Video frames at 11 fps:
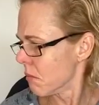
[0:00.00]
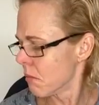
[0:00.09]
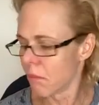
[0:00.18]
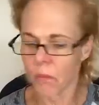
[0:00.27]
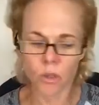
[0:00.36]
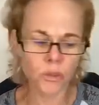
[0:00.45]

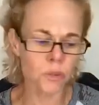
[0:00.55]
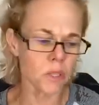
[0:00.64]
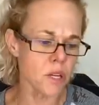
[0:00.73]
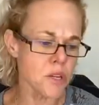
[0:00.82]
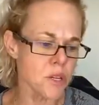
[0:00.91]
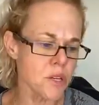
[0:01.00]
most
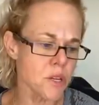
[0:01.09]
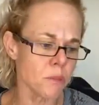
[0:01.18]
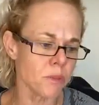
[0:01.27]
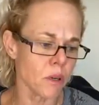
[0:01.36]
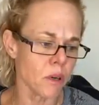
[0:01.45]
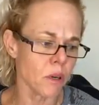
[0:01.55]

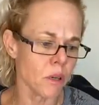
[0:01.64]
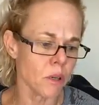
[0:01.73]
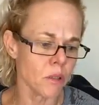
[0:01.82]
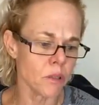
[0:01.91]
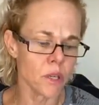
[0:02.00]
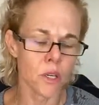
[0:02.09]
relationships
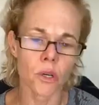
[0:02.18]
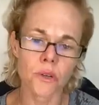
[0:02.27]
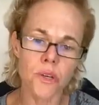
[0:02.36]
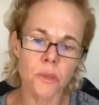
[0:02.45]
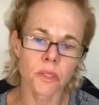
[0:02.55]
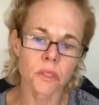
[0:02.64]
are
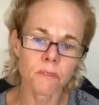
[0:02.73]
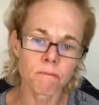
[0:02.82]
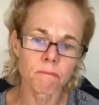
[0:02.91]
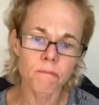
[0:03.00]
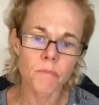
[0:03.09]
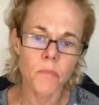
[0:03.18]
negotiable.
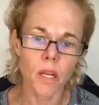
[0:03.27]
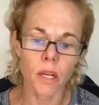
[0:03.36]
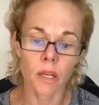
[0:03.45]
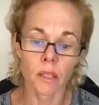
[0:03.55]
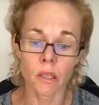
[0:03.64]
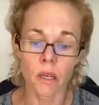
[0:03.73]

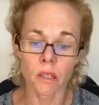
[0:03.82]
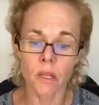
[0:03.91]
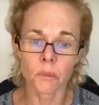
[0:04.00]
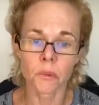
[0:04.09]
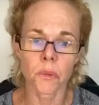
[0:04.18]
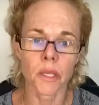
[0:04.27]
And a lot of
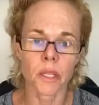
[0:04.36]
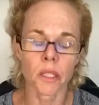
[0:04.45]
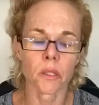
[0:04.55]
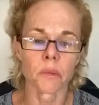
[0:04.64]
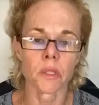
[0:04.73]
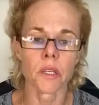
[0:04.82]
times we get
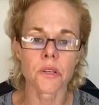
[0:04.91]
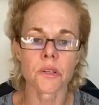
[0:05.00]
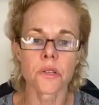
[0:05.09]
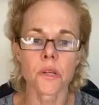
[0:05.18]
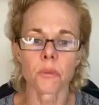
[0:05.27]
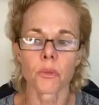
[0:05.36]
into
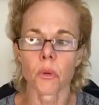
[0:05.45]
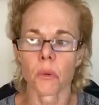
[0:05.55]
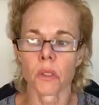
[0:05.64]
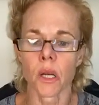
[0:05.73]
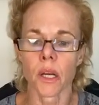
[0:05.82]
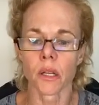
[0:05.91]
relationships where
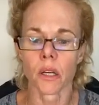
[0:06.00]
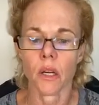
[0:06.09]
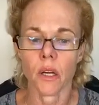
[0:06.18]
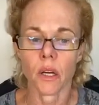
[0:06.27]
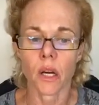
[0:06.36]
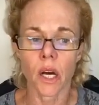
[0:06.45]
we're like,
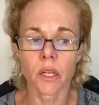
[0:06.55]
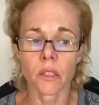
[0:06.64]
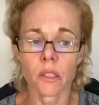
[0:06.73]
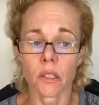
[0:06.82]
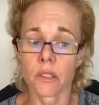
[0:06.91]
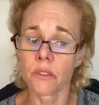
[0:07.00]
I don't
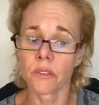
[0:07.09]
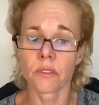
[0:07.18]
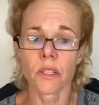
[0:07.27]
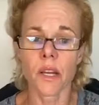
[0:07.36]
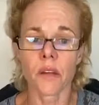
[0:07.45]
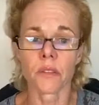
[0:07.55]
know, let's just
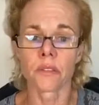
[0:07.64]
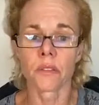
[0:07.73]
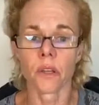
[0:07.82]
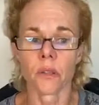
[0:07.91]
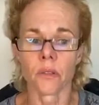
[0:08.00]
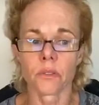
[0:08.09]
see how this
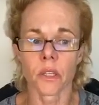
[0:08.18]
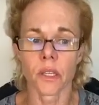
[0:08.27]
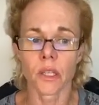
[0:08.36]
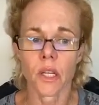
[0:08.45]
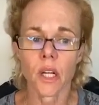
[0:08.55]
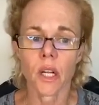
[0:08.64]
goes.
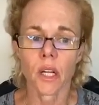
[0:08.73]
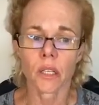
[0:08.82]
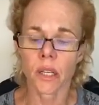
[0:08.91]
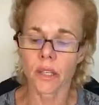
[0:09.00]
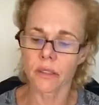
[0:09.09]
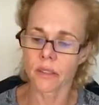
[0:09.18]
Like
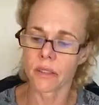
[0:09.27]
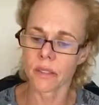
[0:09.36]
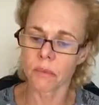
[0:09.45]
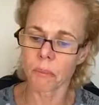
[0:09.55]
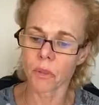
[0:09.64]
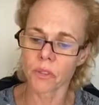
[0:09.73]

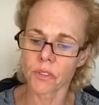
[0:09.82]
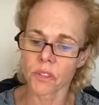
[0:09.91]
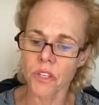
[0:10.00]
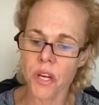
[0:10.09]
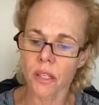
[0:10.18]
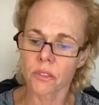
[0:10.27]
this person
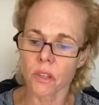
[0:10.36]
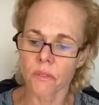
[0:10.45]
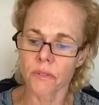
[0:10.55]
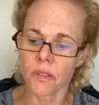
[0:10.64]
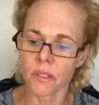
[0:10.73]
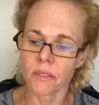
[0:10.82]
checks
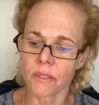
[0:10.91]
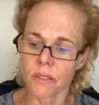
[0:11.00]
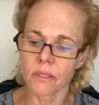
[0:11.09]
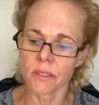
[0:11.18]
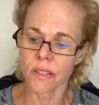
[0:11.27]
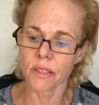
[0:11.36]
off
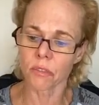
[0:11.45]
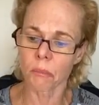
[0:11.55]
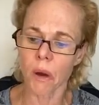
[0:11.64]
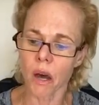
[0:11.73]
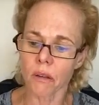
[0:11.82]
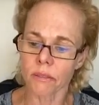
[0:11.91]
this, and this
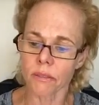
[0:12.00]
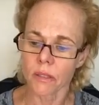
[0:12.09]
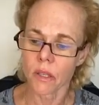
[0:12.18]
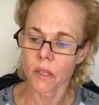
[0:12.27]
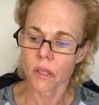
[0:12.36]
box,